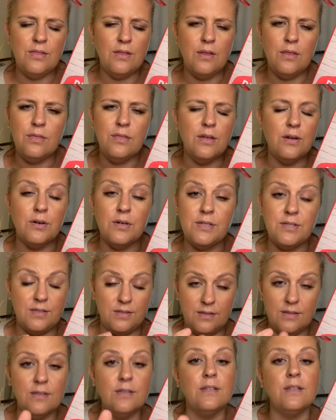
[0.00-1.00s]
there's
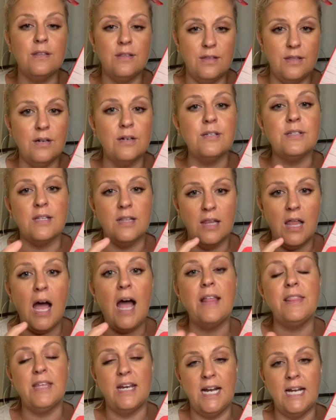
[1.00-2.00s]
a
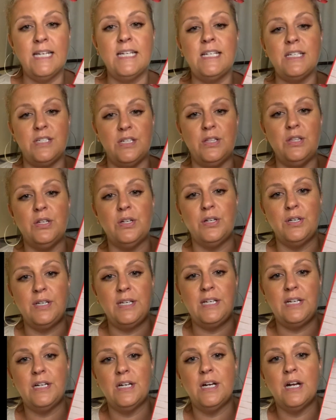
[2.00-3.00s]
lot that I need to learn
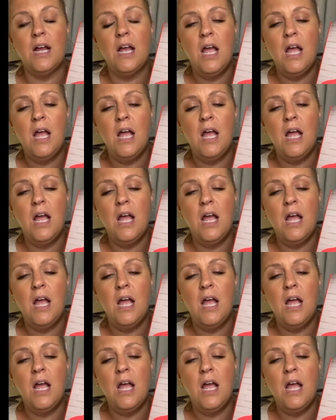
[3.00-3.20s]
here.